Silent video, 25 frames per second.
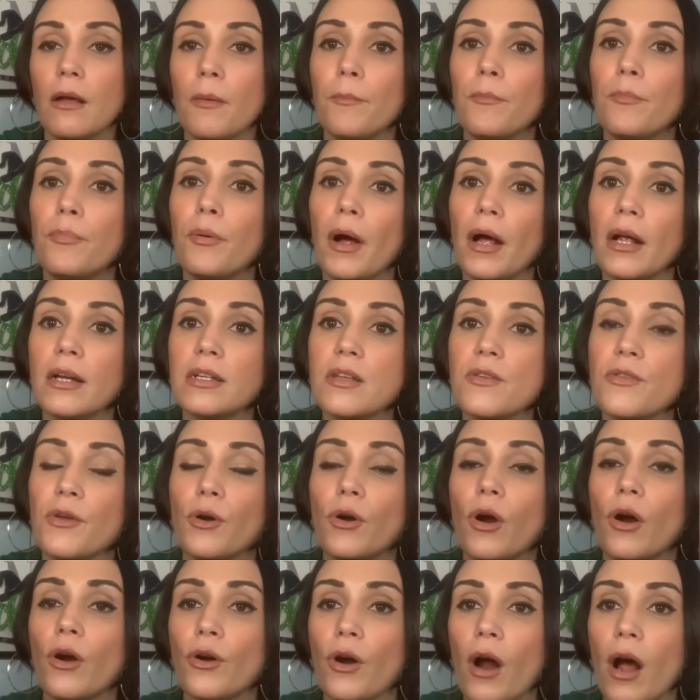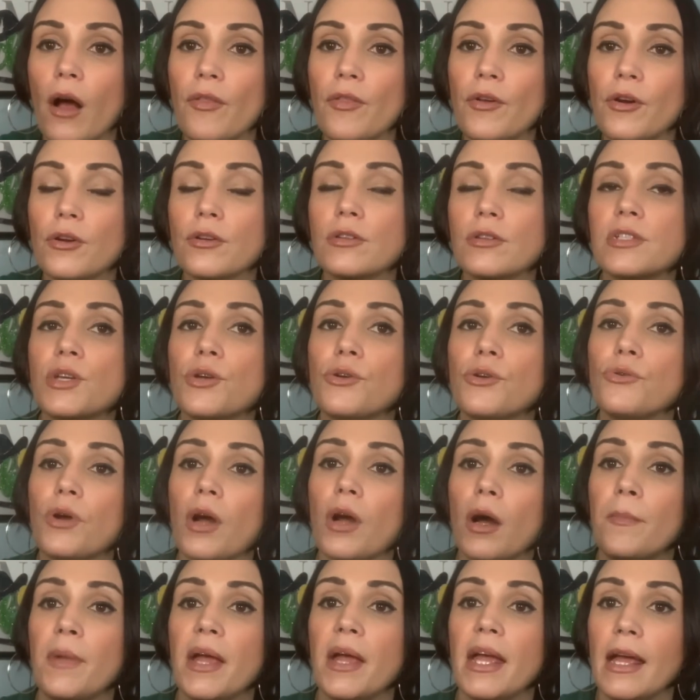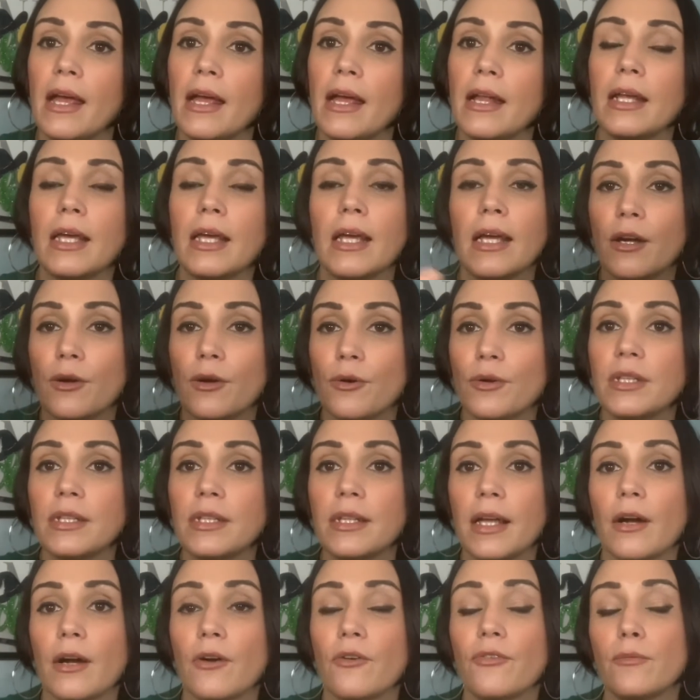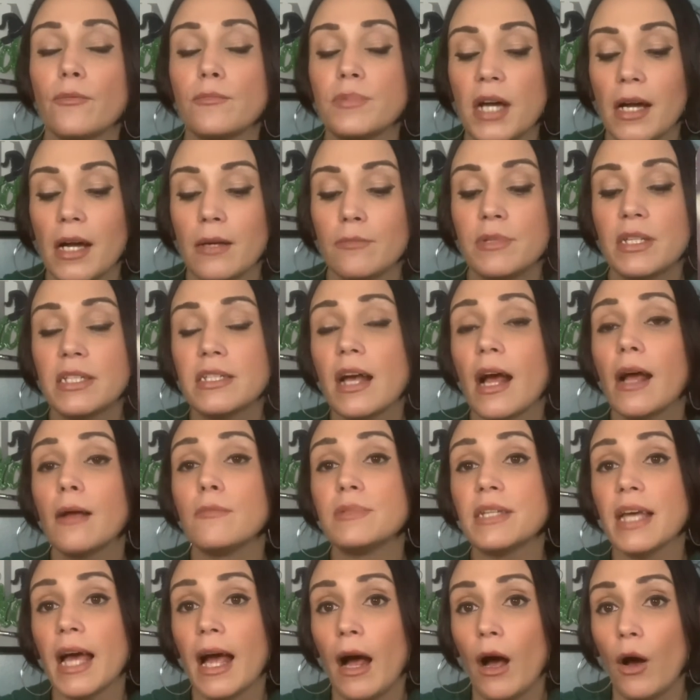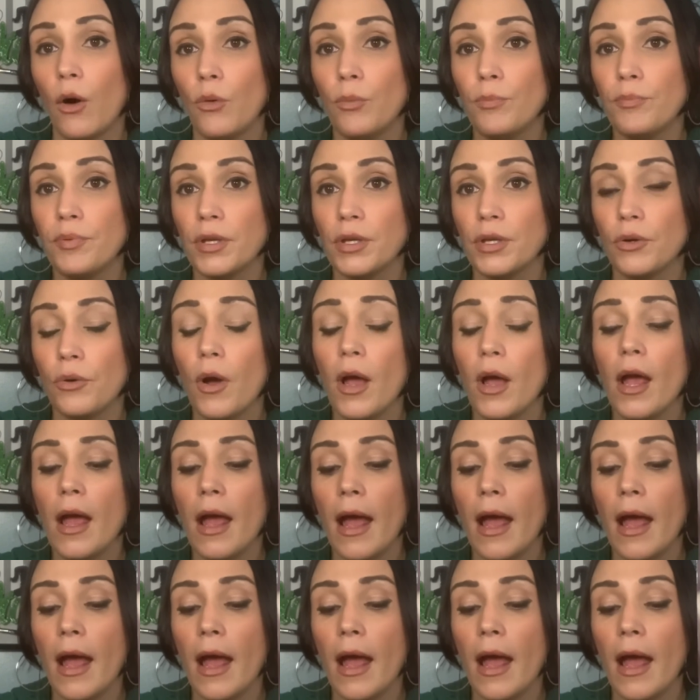But there are others who come in here and there from time to time to help you.